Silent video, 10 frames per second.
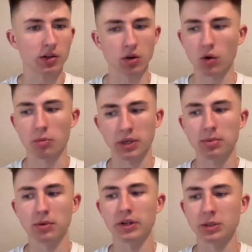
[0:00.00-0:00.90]
or are
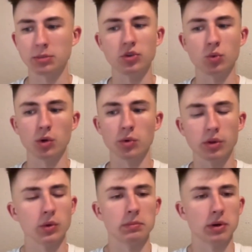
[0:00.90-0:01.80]
people able to work with
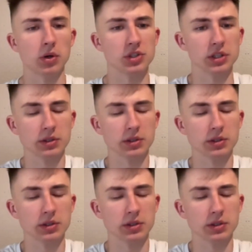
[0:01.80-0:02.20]
you in person?